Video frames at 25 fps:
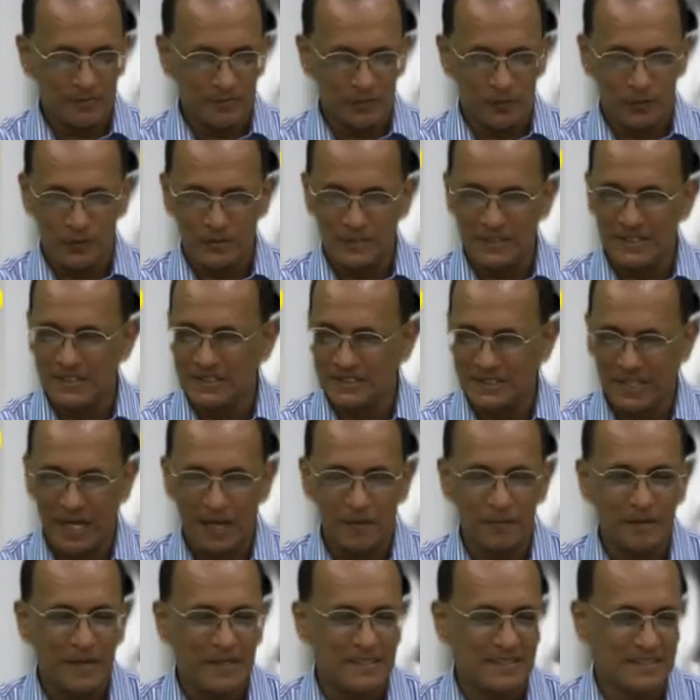was
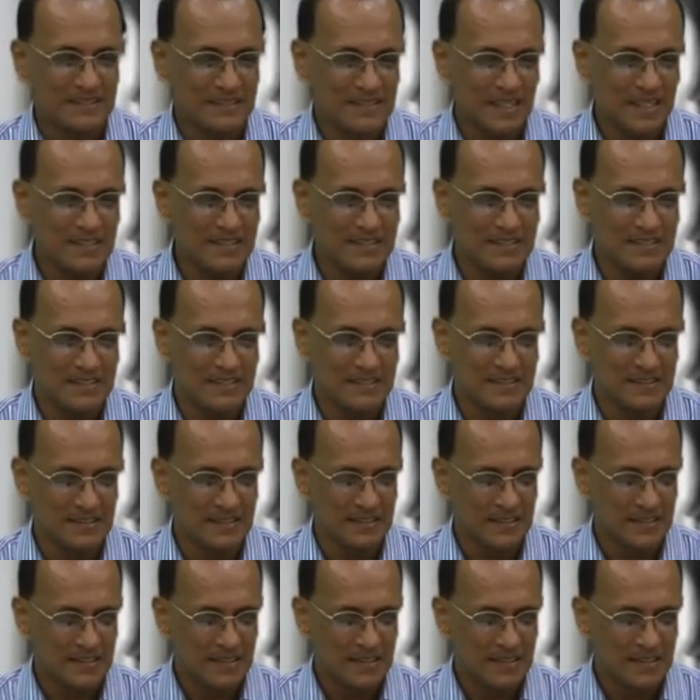described by the scientists